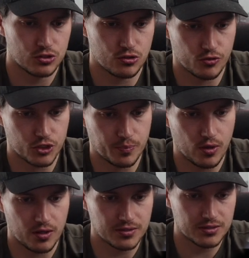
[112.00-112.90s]
to
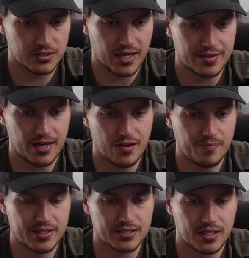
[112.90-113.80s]
respond. And then
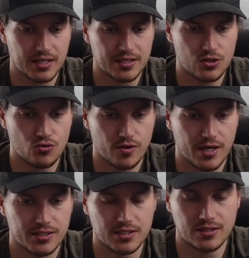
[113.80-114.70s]
I've basically
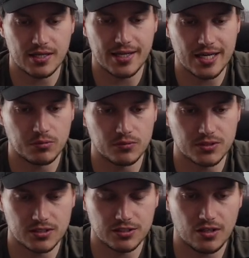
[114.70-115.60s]
created the
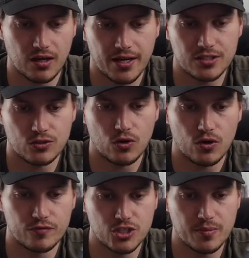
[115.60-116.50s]
labels inside
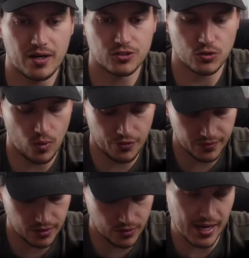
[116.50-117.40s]
of Gmail. So one
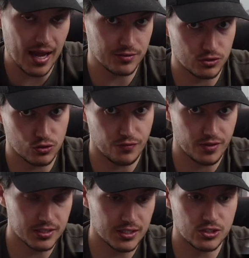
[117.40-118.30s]
thing that you're going to have to do for
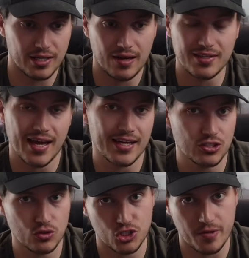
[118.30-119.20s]
this is you're going to have to
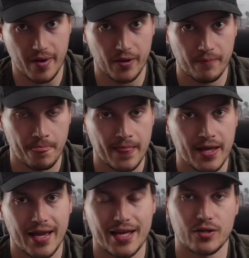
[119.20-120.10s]
head to your Gmail
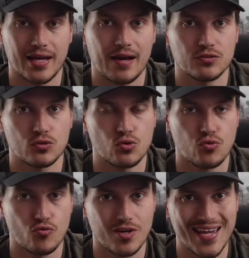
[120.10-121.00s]
and you're going to have to
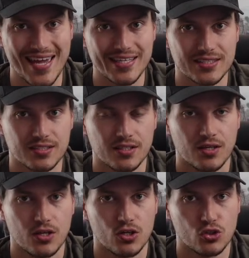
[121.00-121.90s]
create
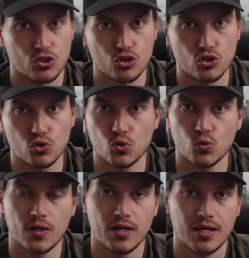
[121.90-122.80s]

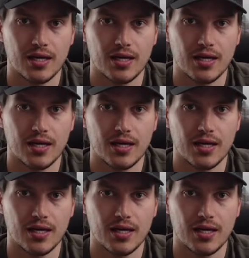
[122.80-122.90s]
new